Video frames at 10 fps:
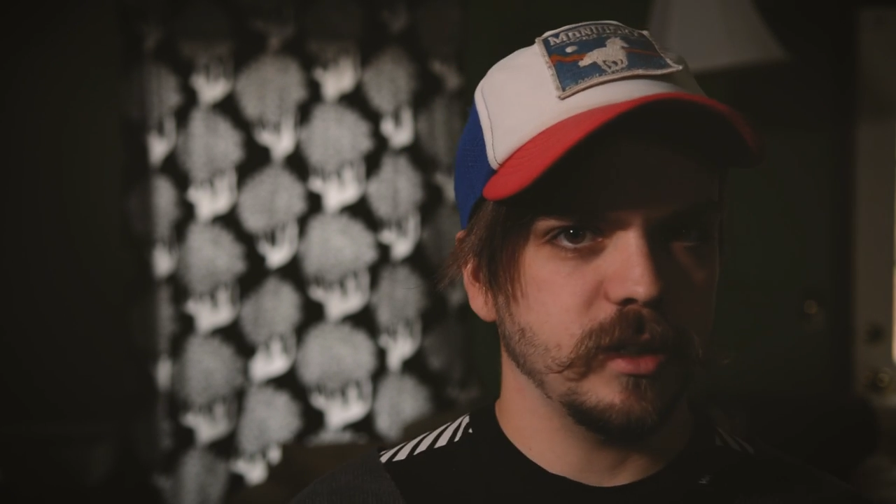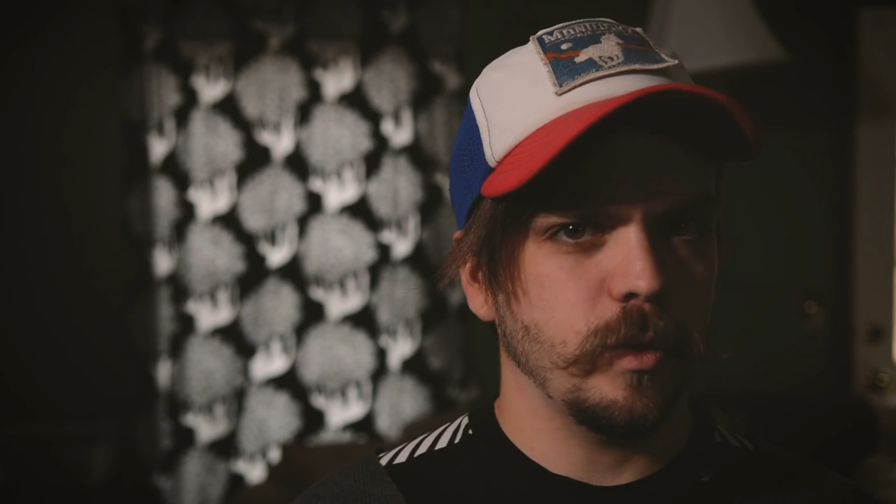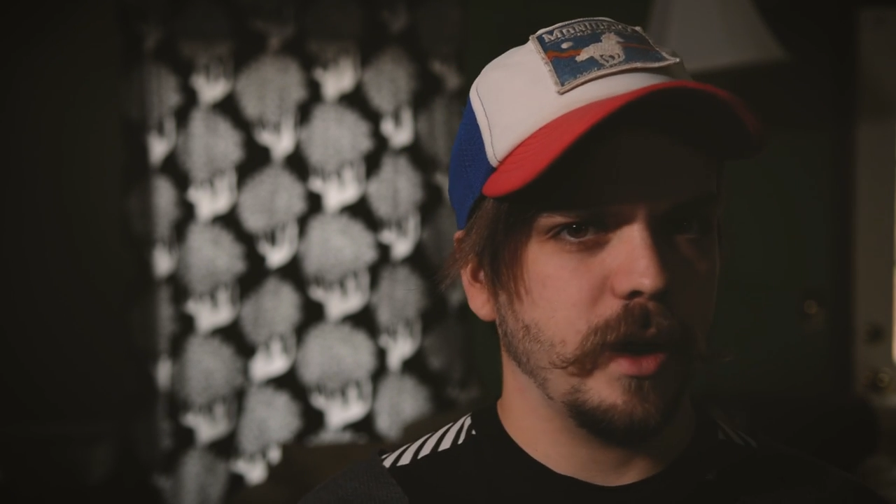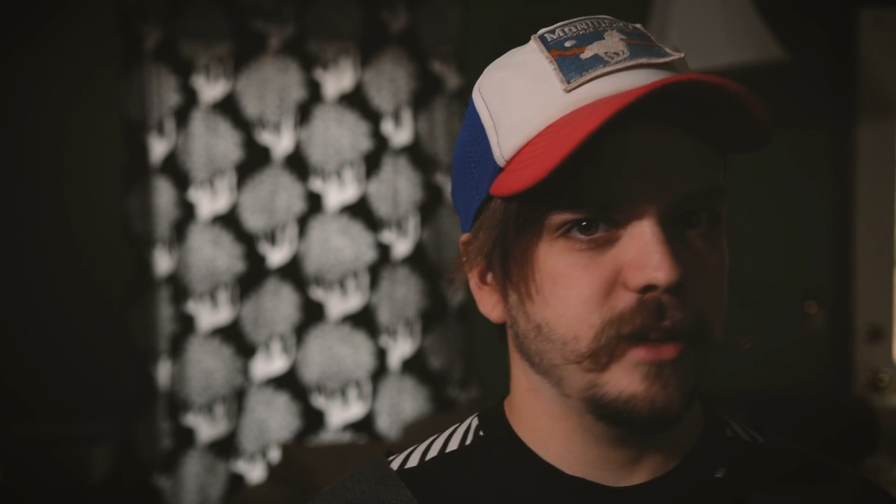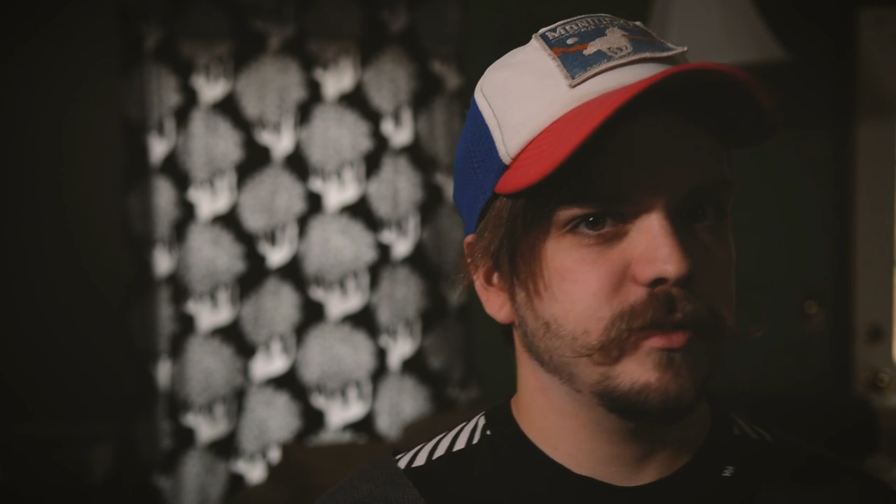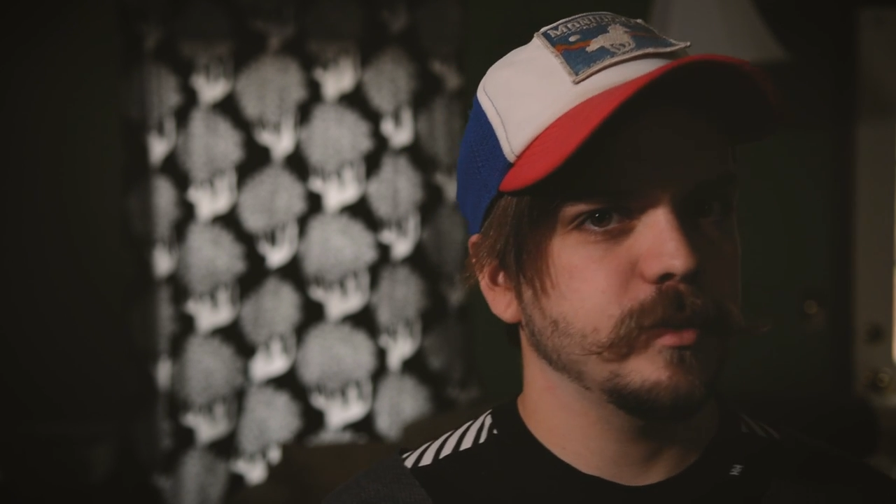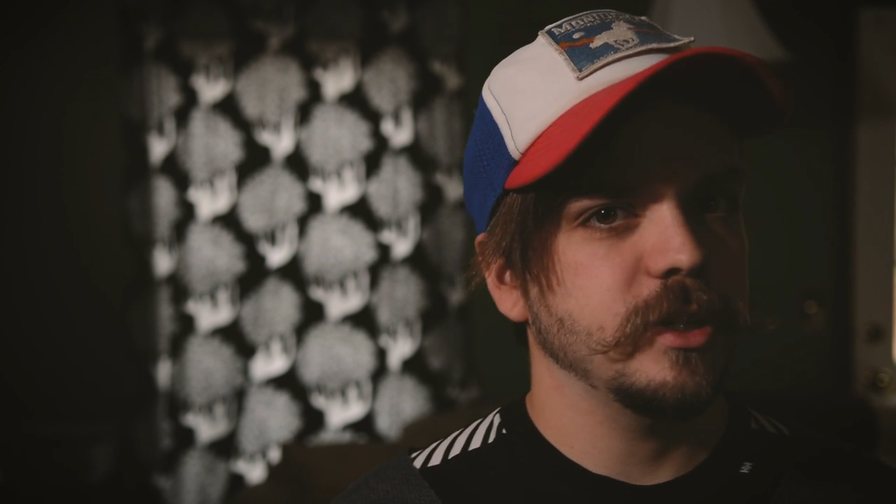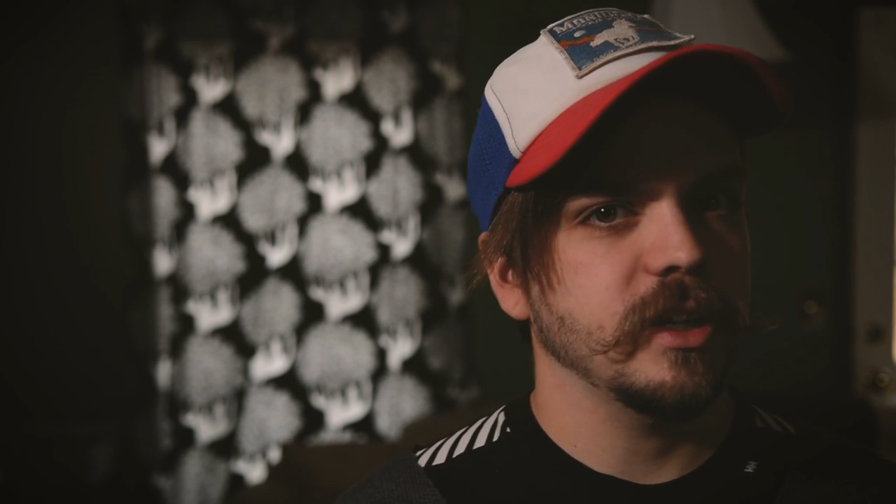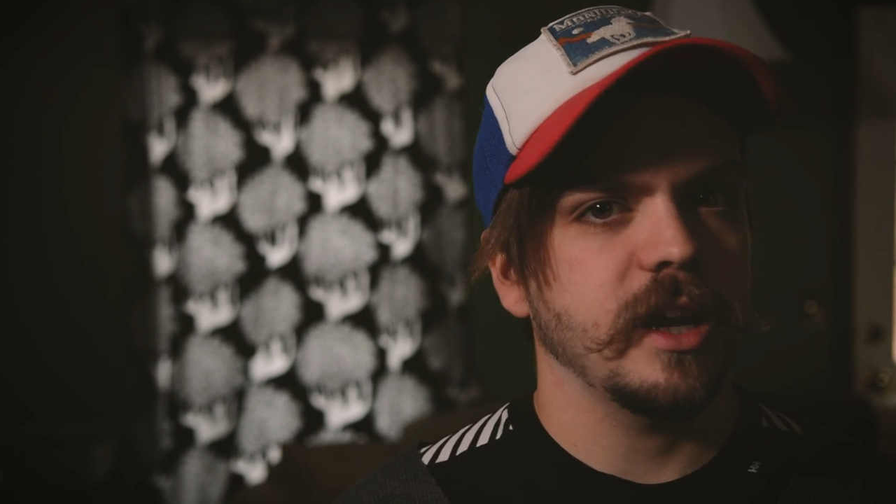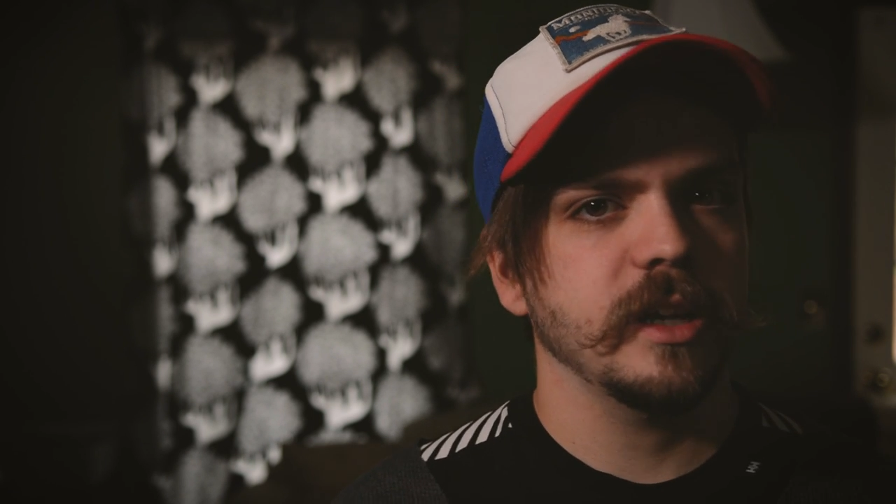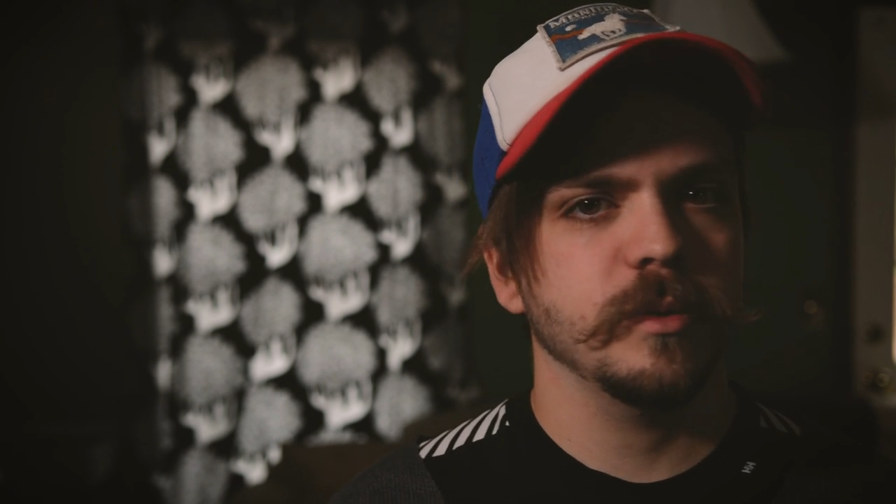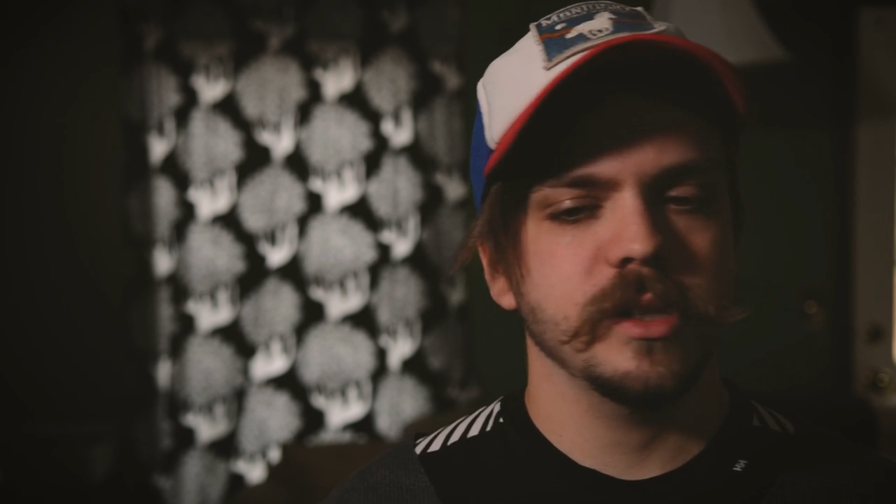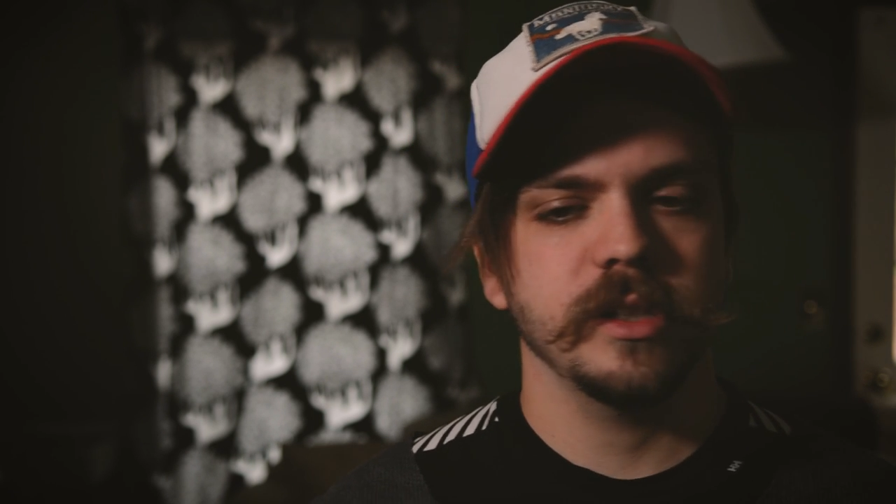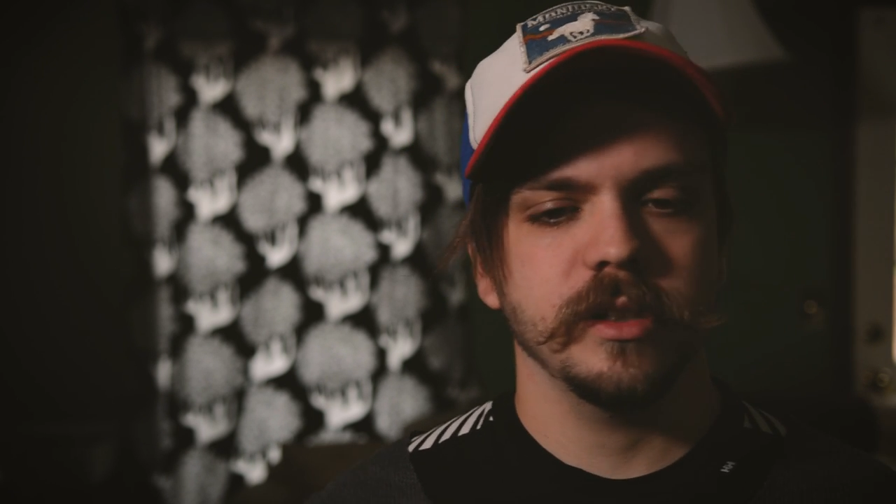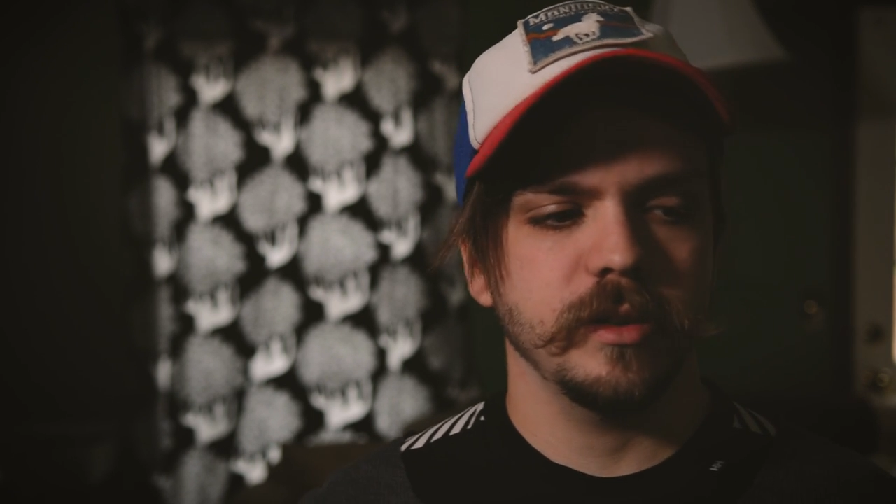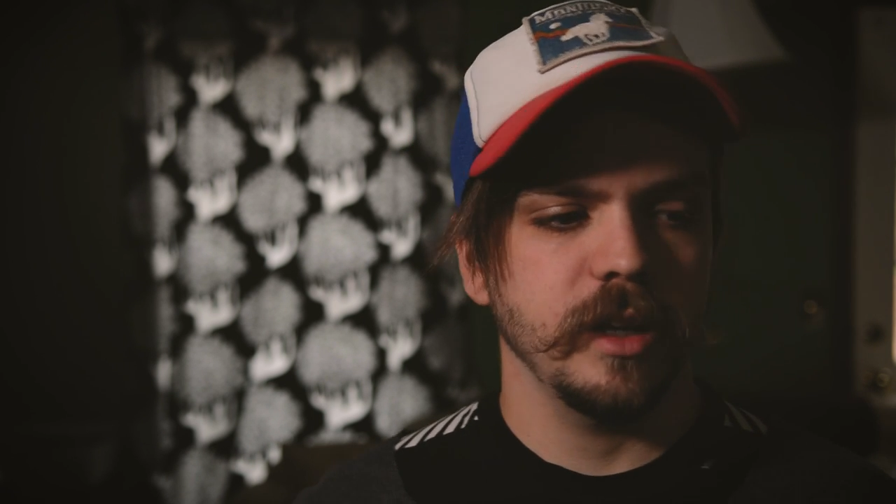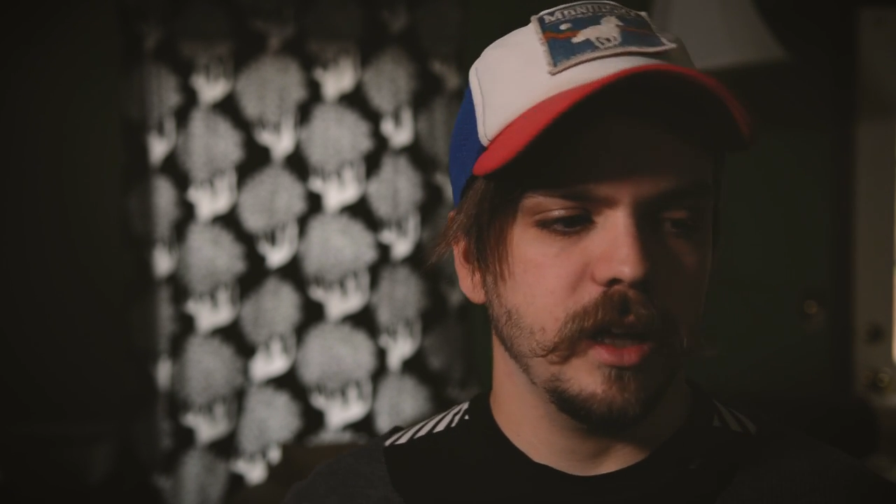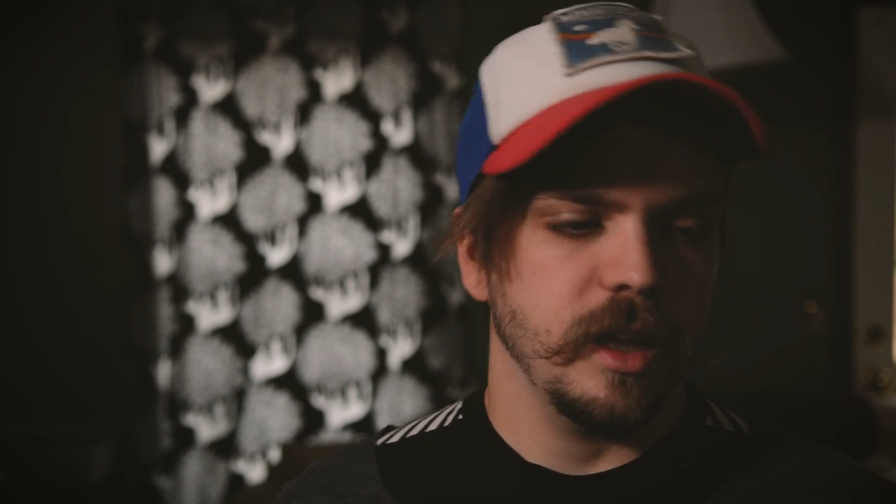away from your hike while you're